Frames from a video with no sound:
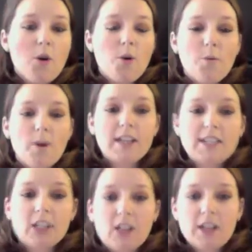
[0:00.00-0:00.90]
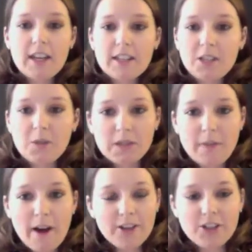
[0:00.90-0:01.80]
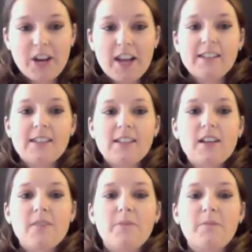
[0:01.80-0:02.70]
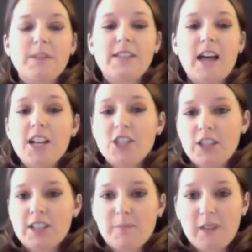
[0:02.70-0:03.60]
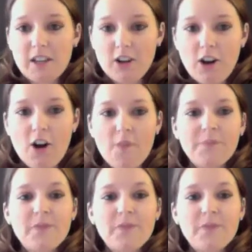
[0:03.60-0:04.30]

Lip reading: wanted to look into some other traits besides just being a girl.